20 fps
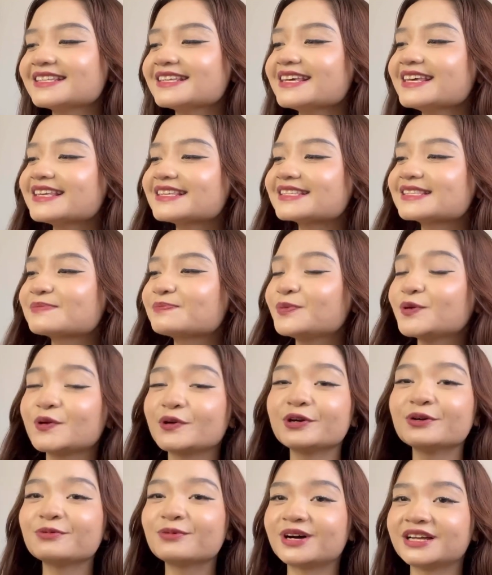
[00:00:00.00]
is
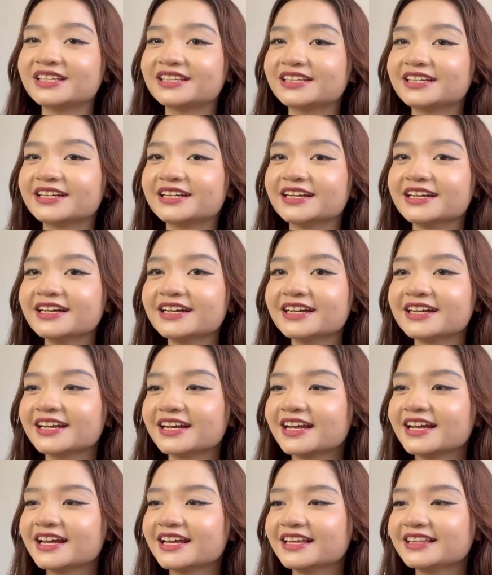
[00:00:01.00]
Pure Wonder.
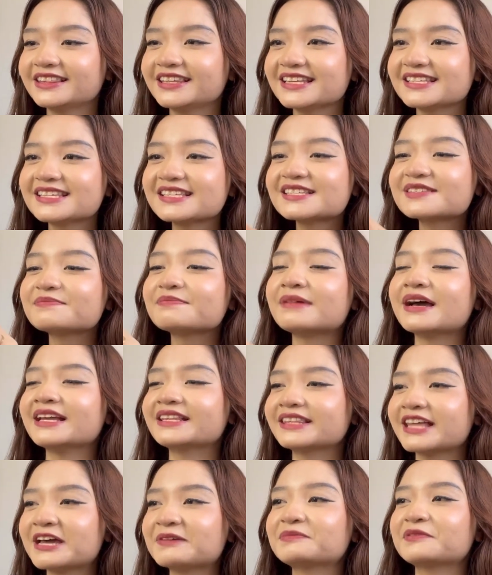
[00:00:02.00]
This is my
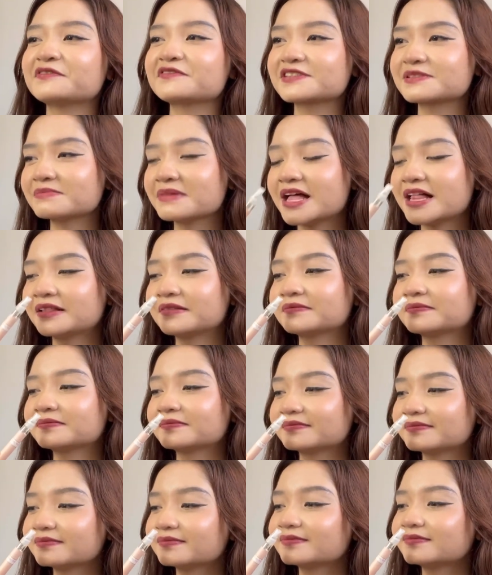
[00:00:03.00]
type of smell.
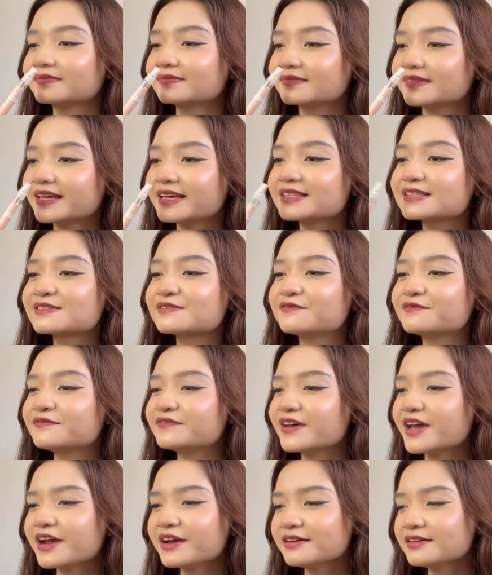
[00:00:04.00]
It's
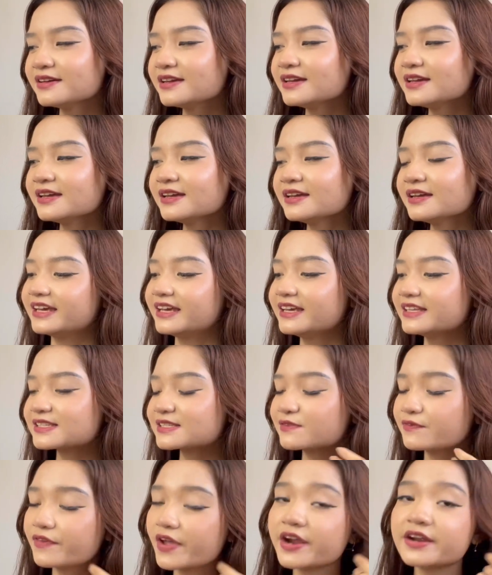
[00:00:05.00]
very
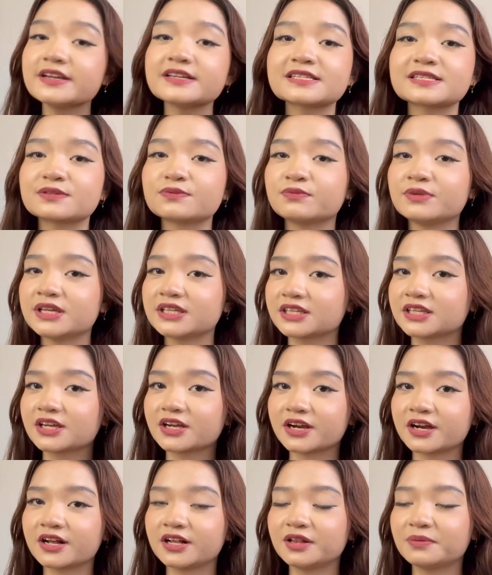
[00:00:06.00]
sweet
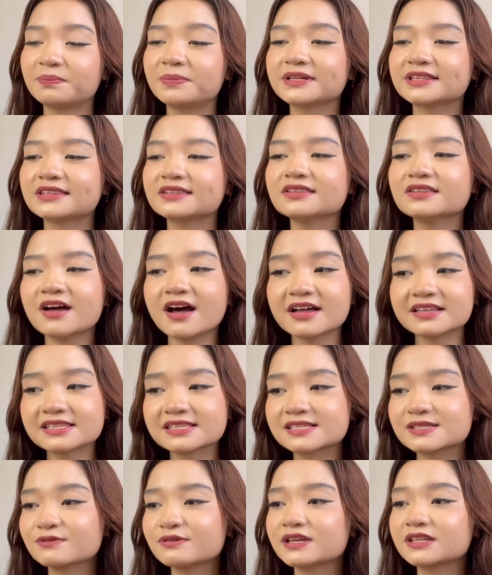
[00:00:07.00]
girl, but
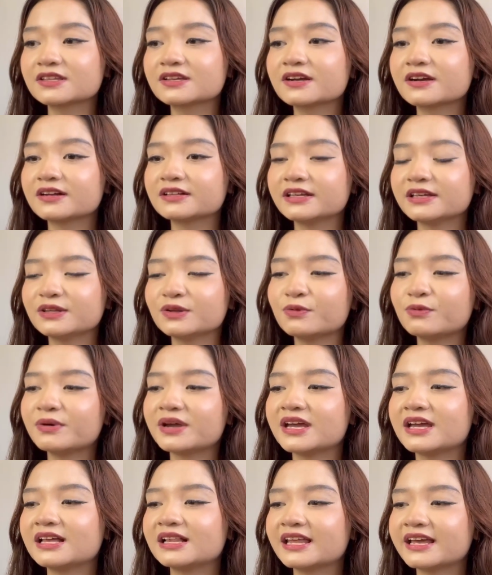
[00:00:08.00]
not sweet girl in a
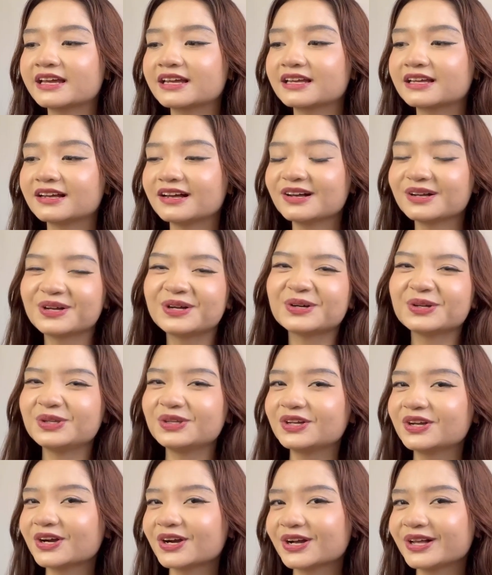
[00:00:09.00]
way like a good
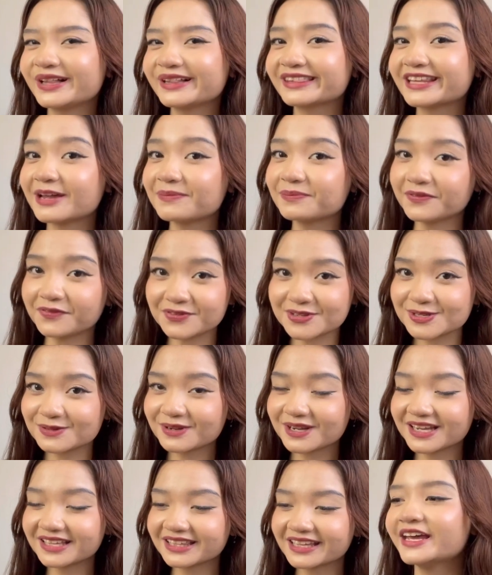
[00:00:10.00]
girl type of
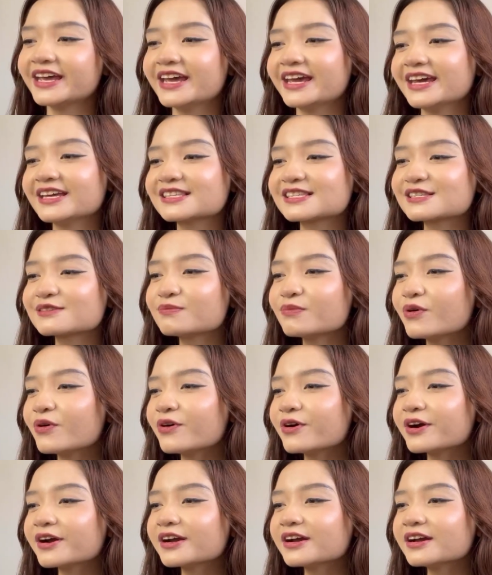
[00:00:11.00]
sweet. It's
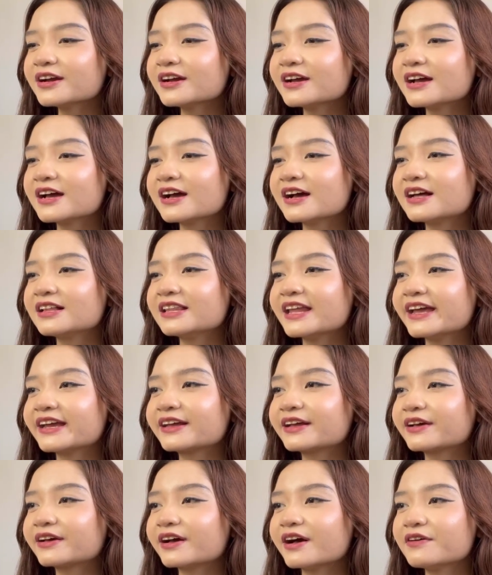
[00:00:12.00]
more like
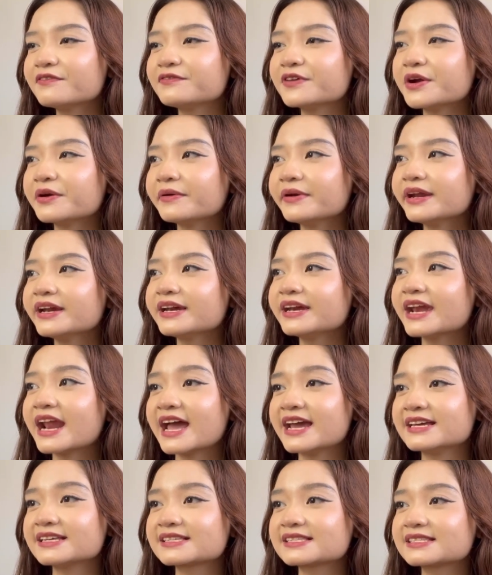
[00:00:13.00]
a very
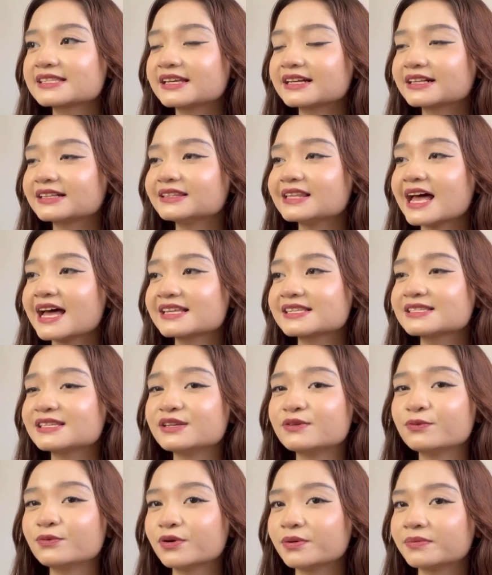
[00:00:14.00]
nice,
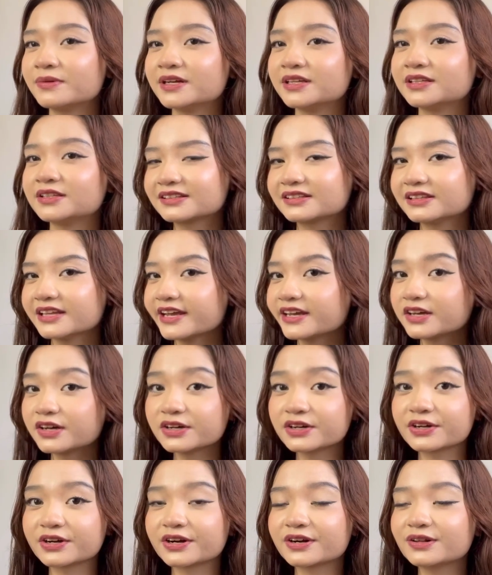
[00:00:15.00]
classy woman. Like
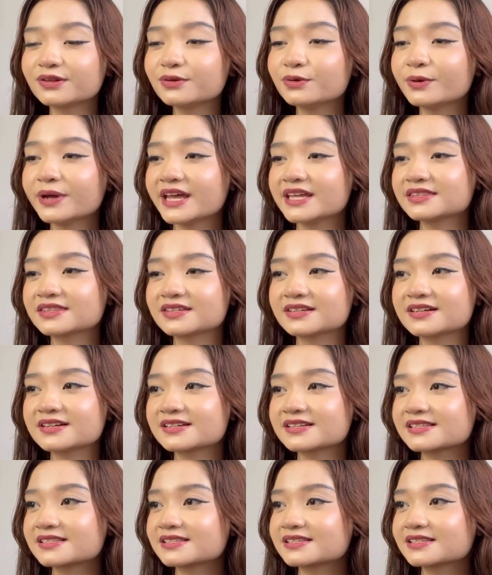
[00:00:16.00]
a girl who
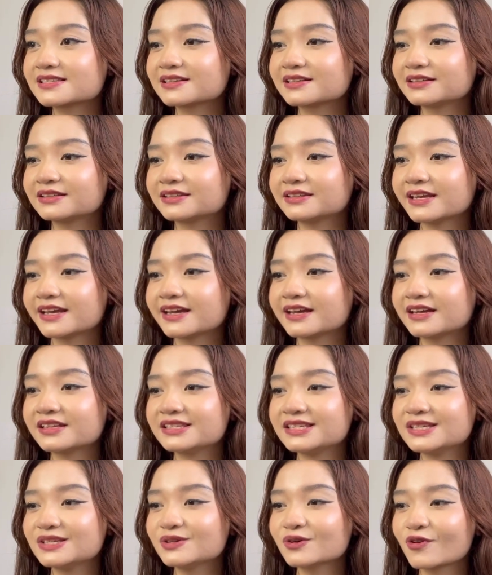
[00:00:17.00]
enters like a
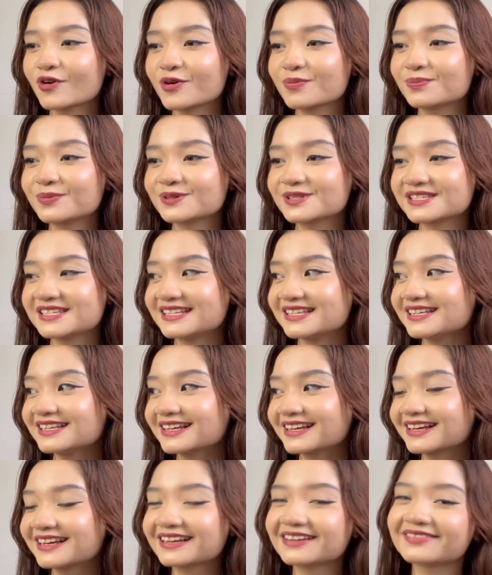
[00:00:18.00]
Dior boutique.
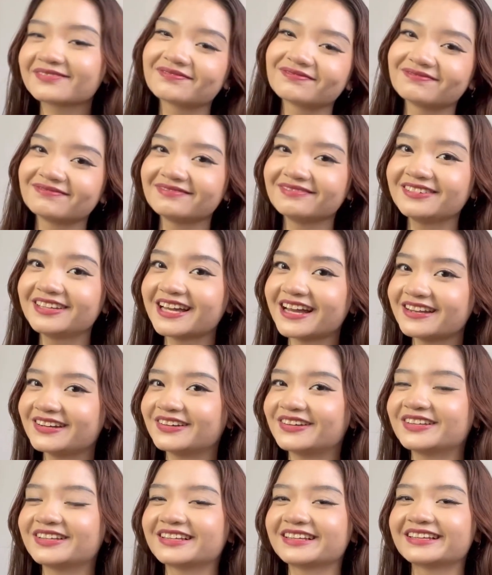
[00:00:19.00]

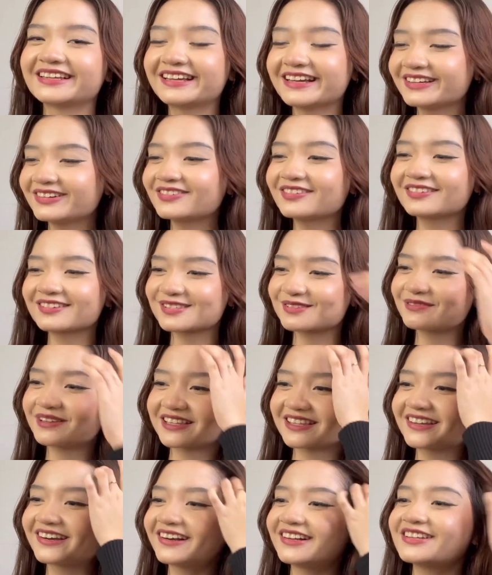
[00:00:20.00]
Ganon. Ganong sweet
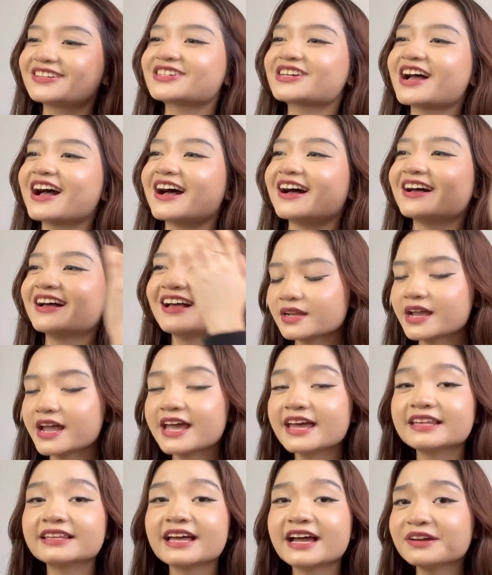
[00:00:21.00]
girl siya.
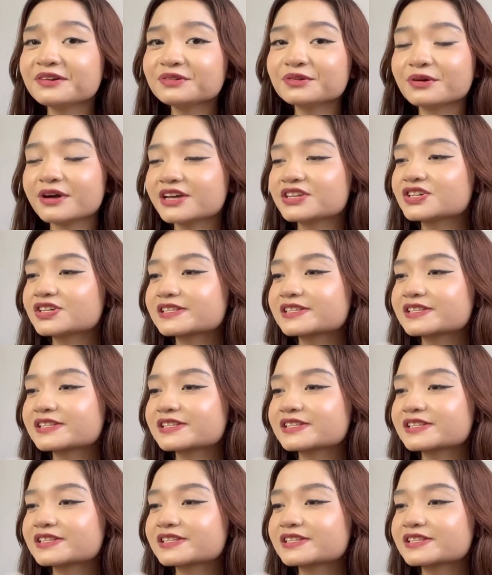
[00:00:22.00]
And I don't know, I